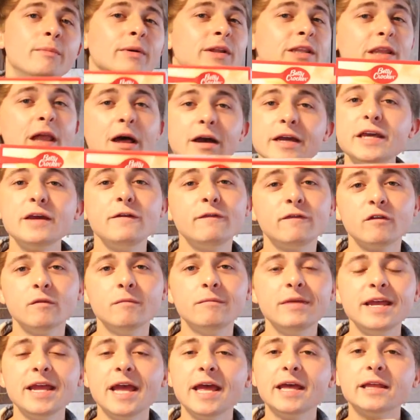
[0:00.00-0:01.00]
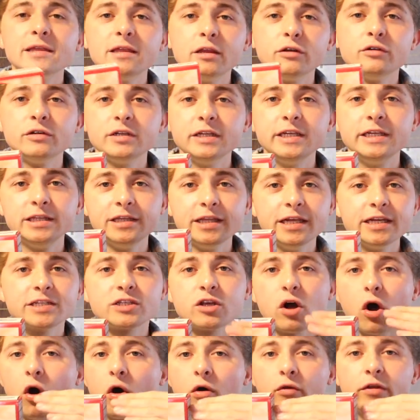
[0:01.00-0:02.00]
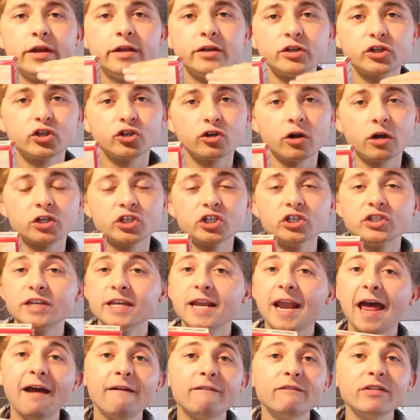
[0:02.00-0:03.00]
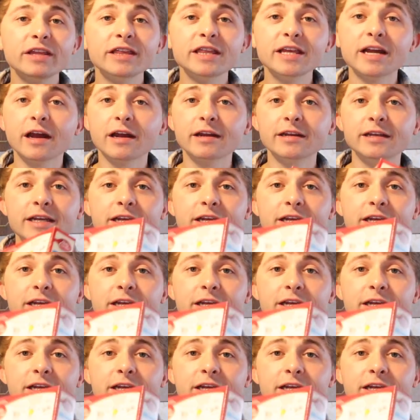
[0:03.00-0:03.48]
But lucky for me, it literally lists all the instructions and everything I